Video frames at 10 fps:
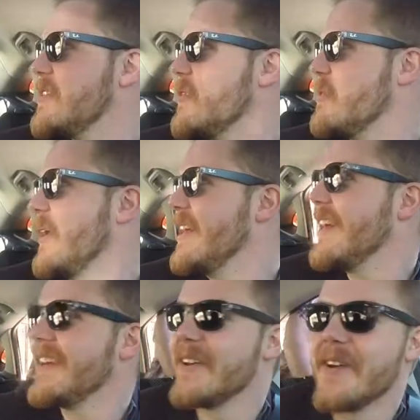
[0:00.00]
anybody
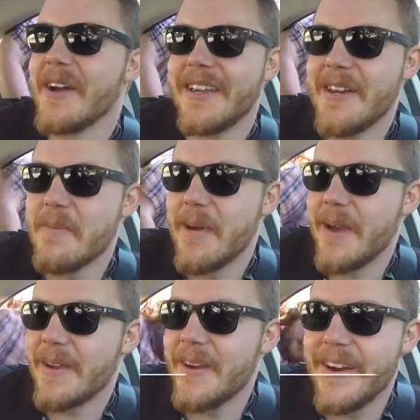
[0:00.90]
get in and not get hit by
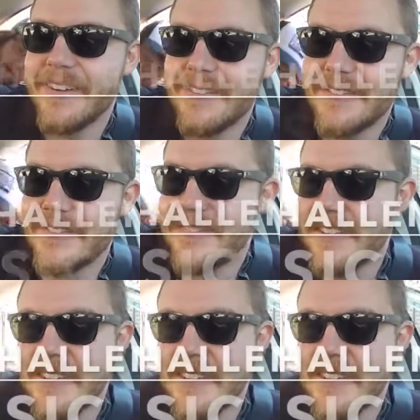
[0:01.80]
a car. Are we